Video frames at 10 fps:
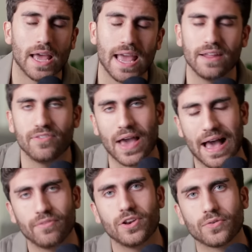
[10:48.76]
And if you
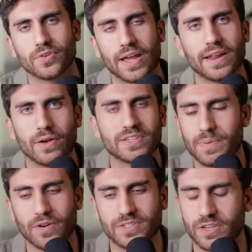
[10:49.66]
haven't
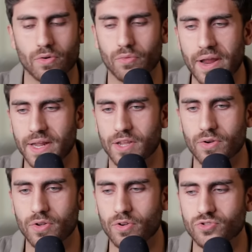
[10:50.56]
experienced it already,
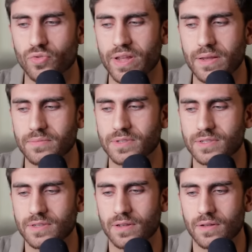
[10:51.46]
your, your
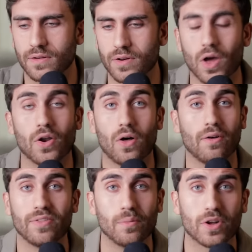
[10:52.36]
dreams, not
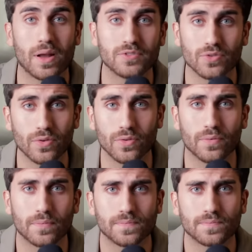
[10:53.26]
all of them will come true,
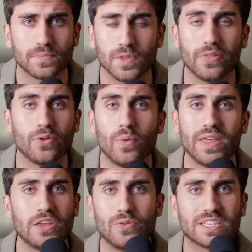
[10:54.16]
not in the way
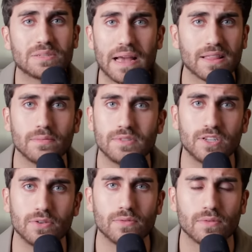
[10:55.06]
that you expect them
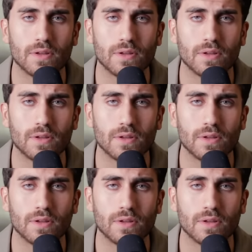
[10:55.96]
to.